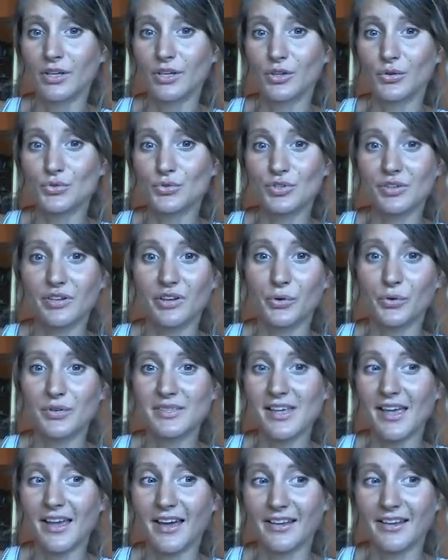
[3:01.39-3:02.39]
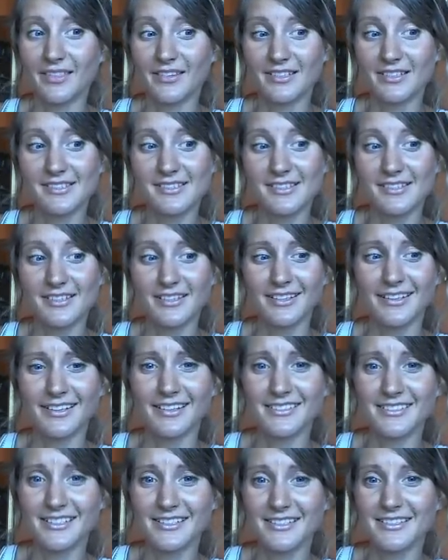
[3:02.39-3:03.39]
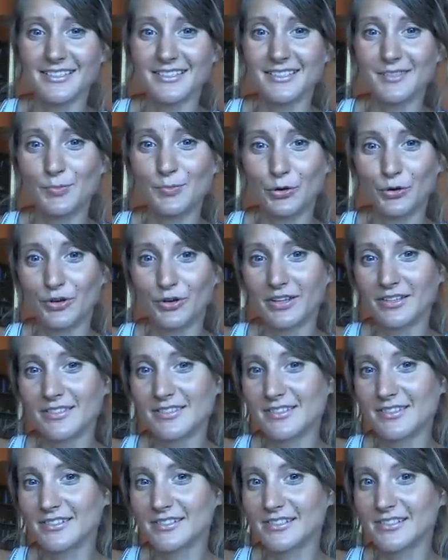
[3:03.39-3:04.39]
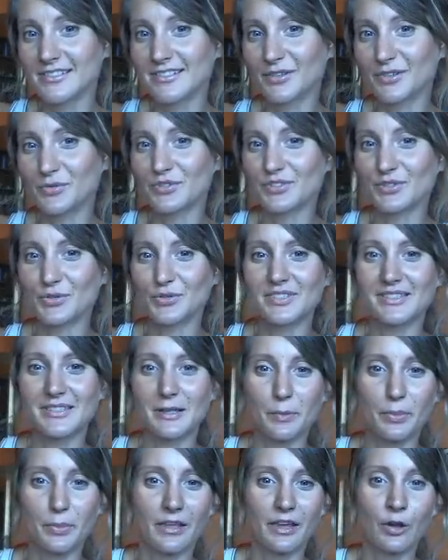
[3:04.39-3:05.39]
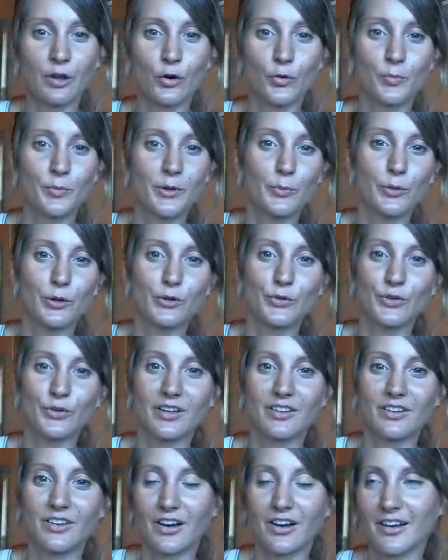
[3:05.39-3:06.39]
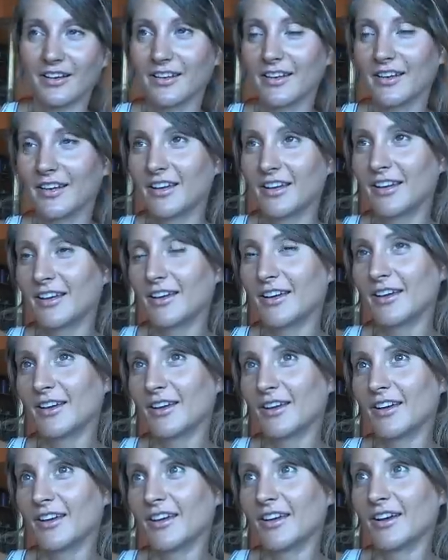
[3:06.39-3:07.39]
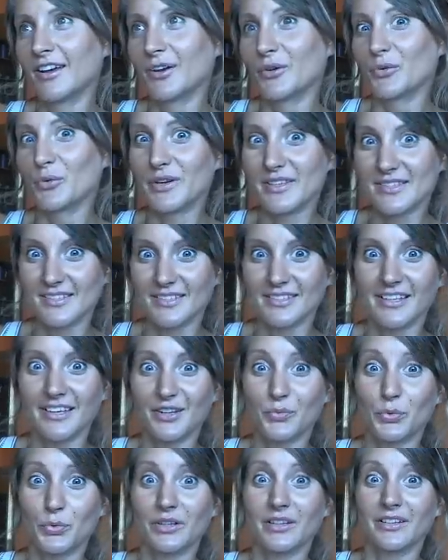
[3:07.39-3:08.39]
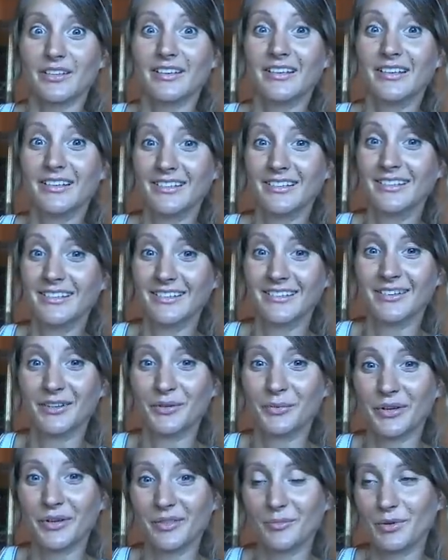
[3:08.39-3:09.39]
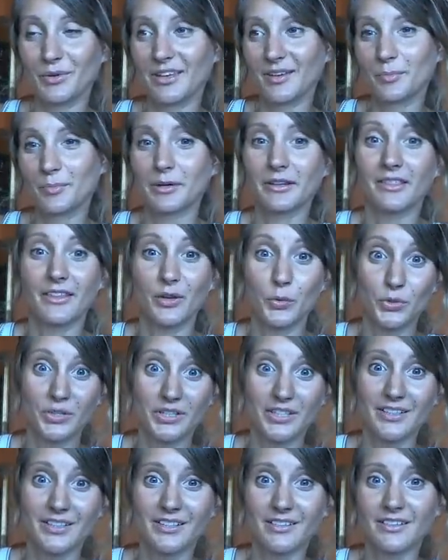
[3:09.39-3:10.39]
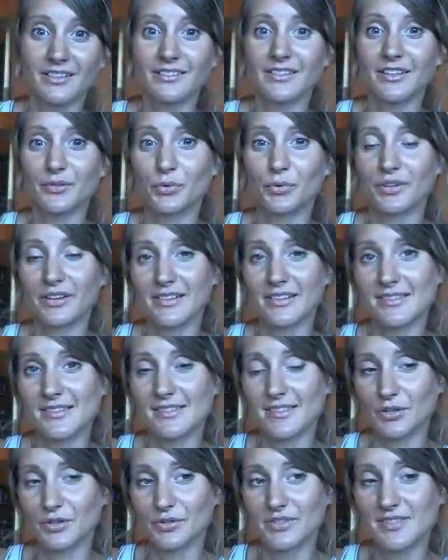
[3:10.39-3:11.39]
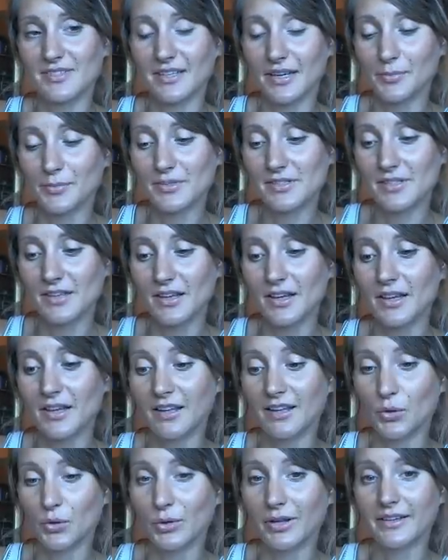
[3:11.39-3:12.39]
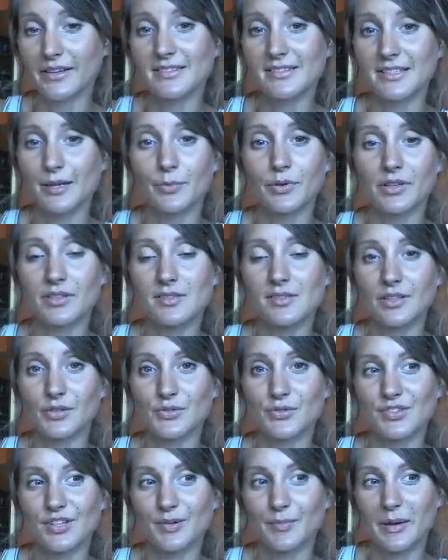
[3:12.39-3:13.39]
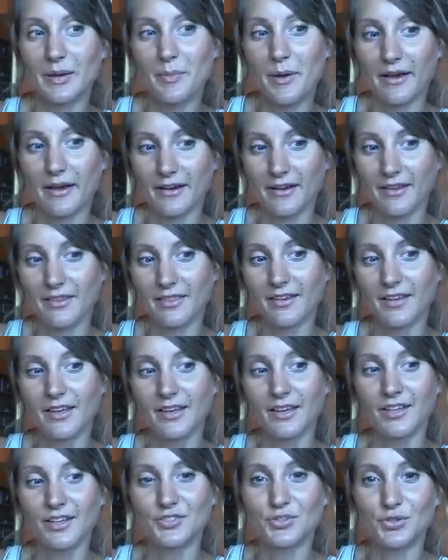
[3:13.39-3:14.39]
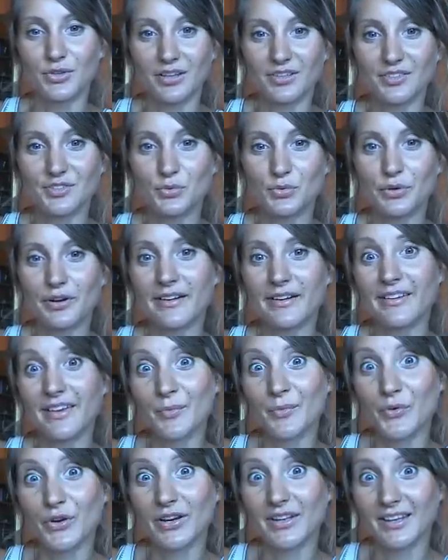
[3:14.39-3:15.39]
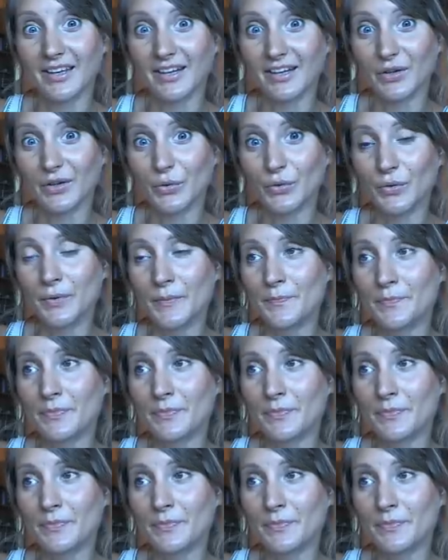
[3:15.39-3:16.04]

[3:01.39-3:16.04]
Usually I always had these intense experiences. There was always something or people who did not resonate really with me, but they were needed. They were necessary steps. They were like stepping stones on my path to get to where I am right now.